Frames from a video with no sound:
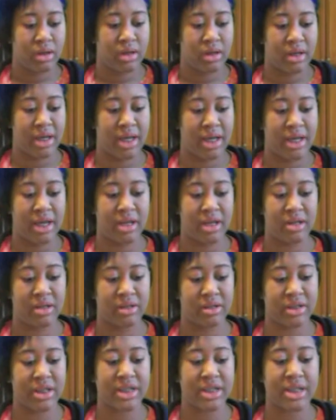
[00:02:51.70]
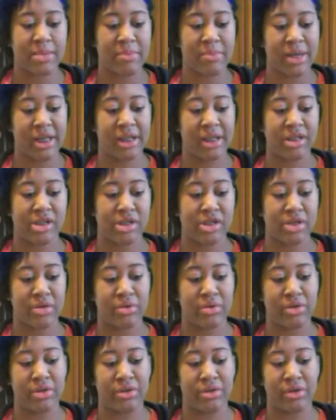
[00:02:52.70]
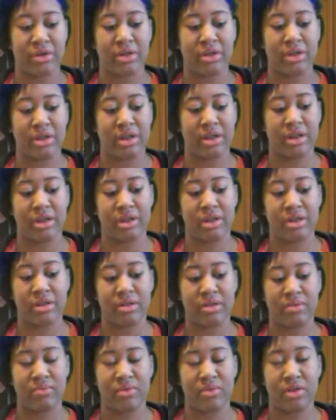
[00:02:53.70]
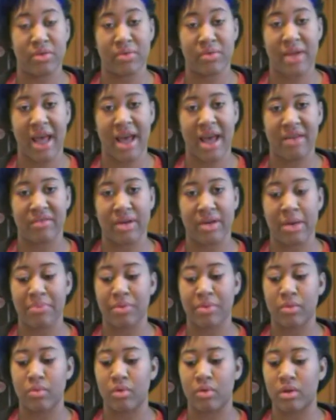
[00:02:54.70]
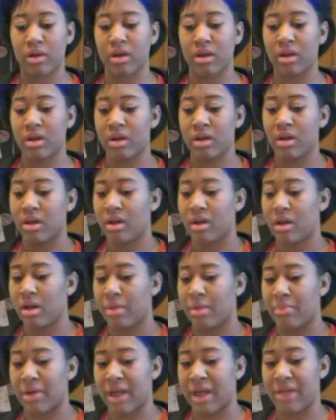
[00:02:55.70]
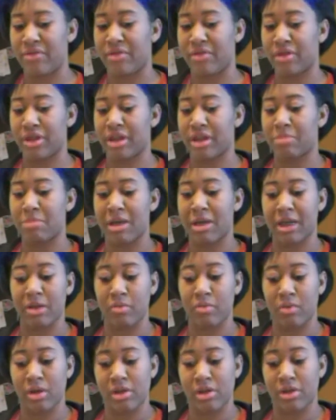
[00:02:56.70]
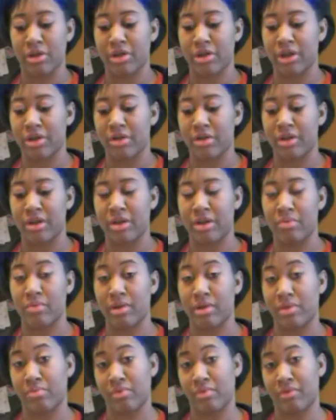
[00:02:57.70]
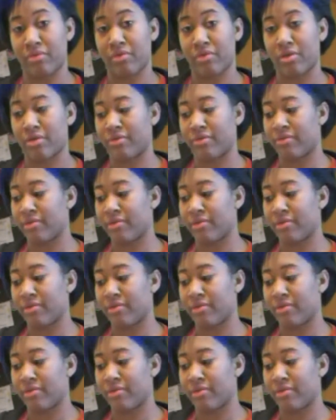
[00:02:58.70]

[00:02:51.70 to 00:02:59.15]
And since I'm making 2, you're going to need 2.5 cups of water. But if you're just making 1, you're just going to need 1 1/4.